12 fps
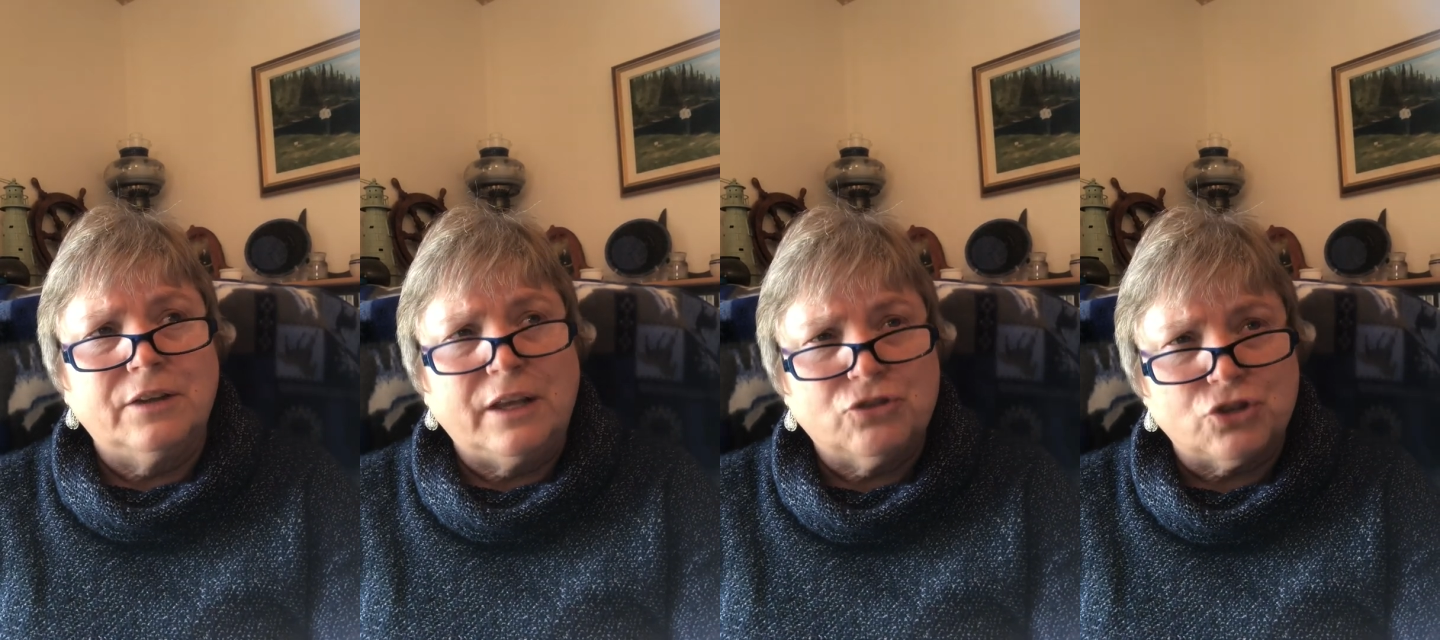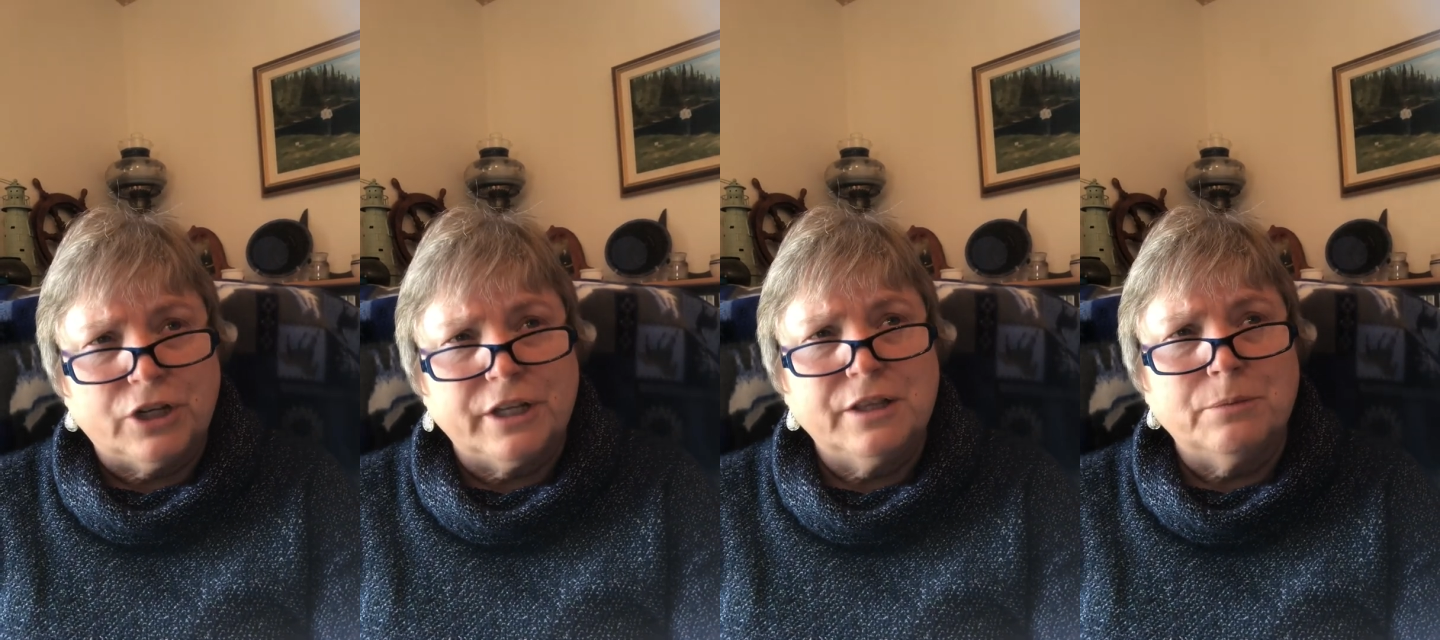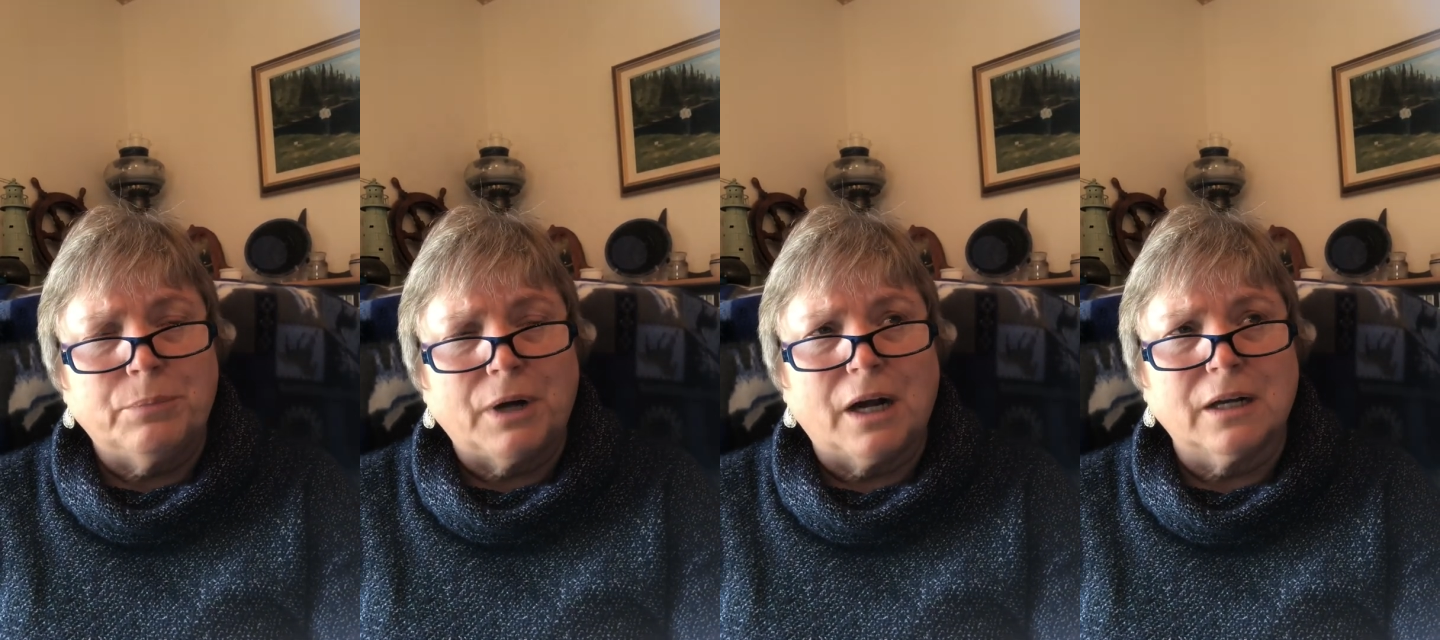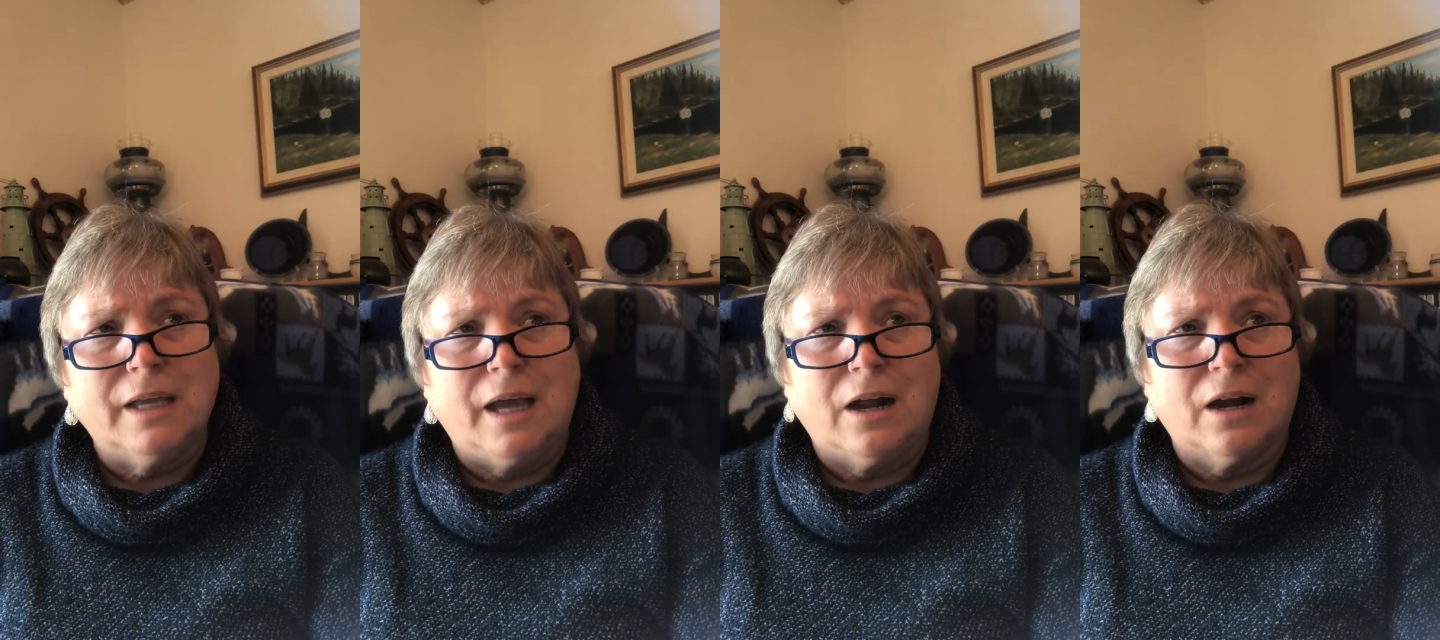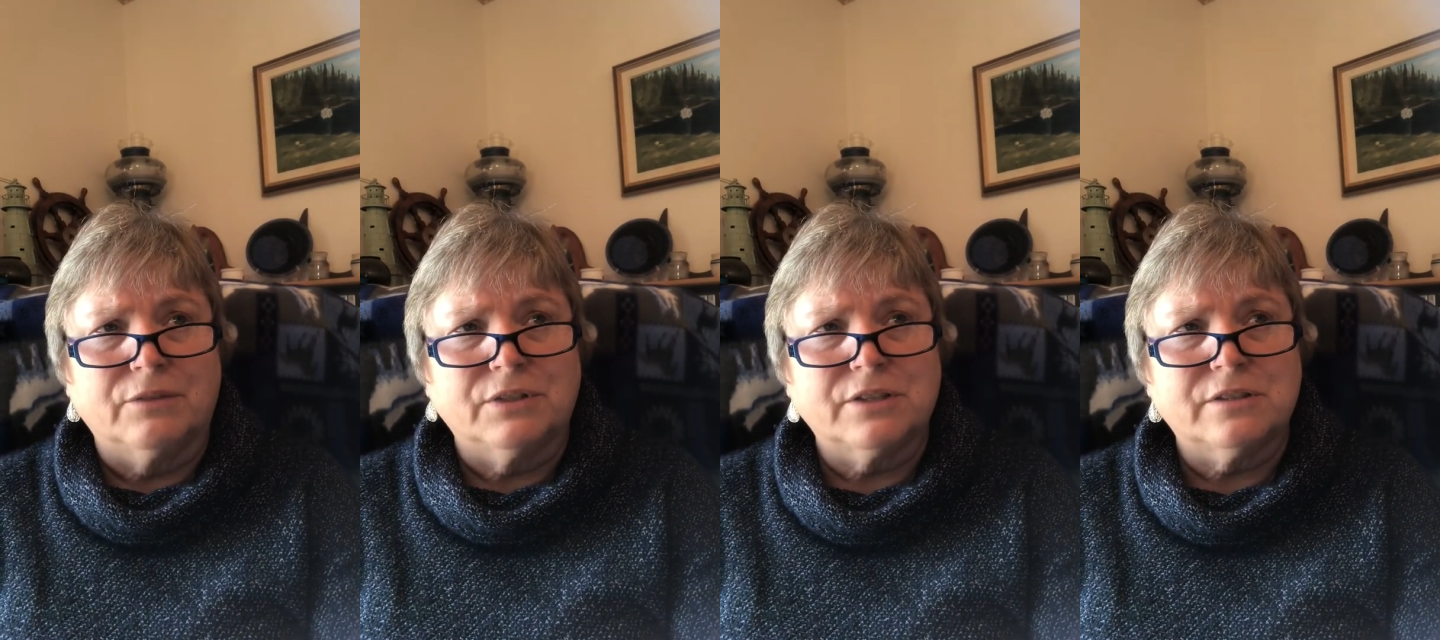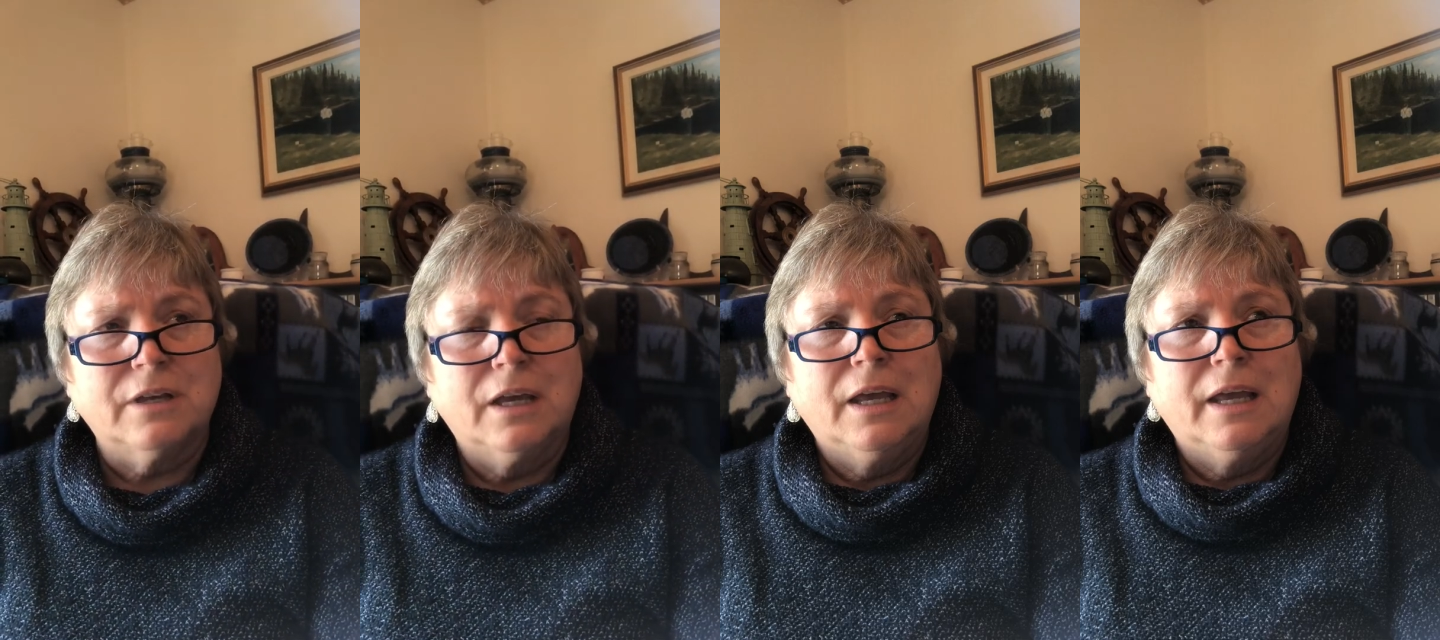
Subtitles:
during the barley harvest,